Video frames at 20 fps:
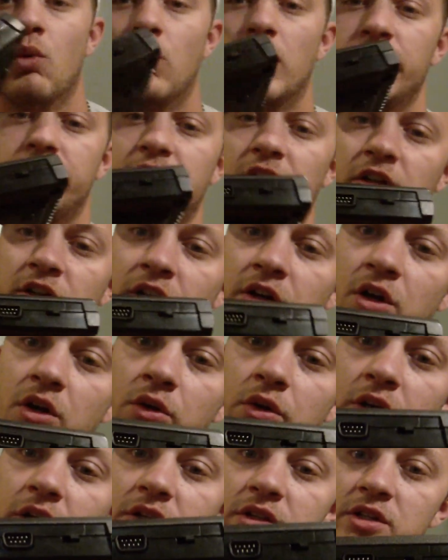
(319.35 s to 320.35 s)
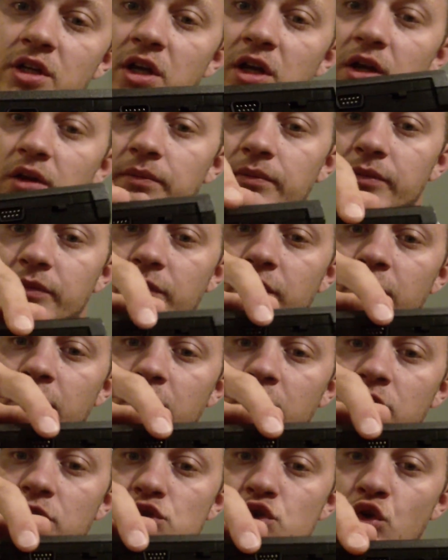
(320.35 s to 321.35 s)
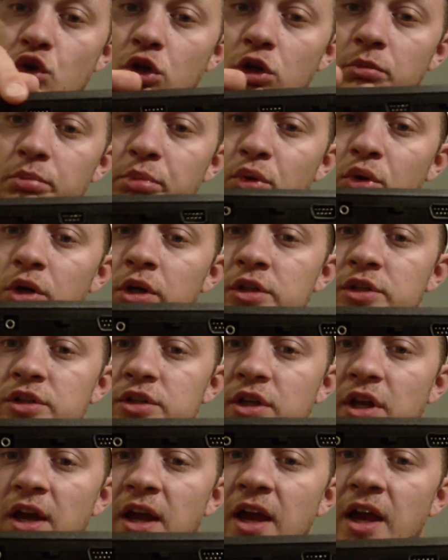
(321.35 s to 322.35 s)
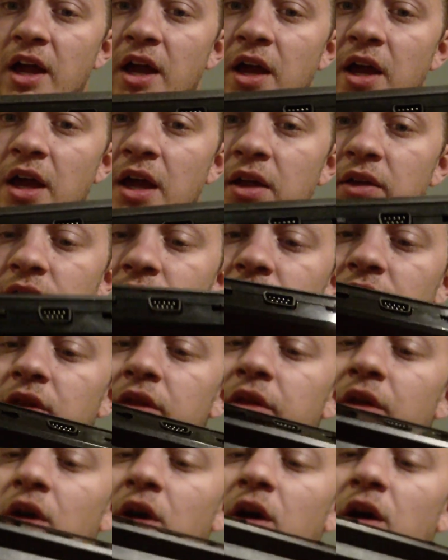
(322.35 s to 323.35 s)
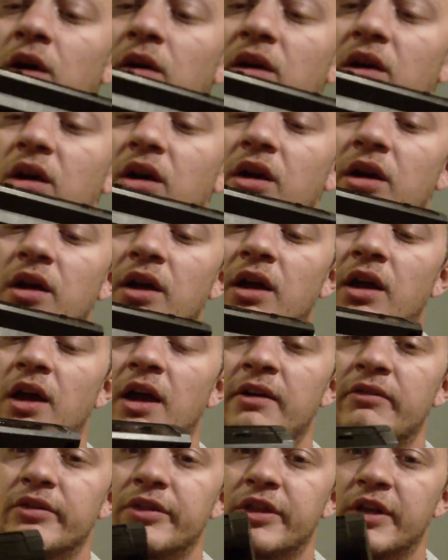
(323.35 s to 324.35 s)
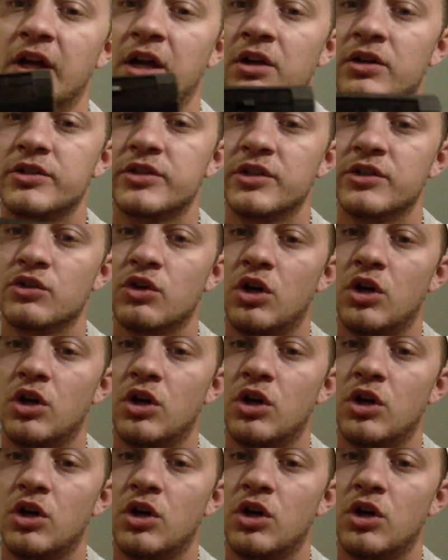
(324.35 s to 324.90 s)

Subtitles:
One thing to note is the controller ports and everything else is